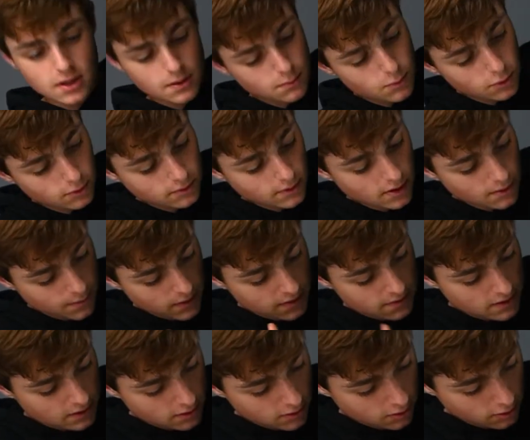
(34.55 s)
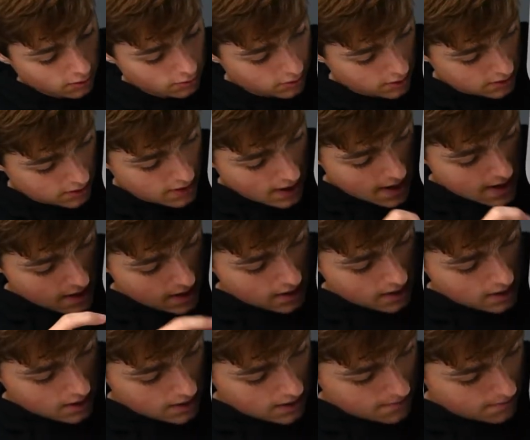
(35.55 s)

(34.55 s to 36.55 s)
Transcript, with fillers: moon lamp and they included a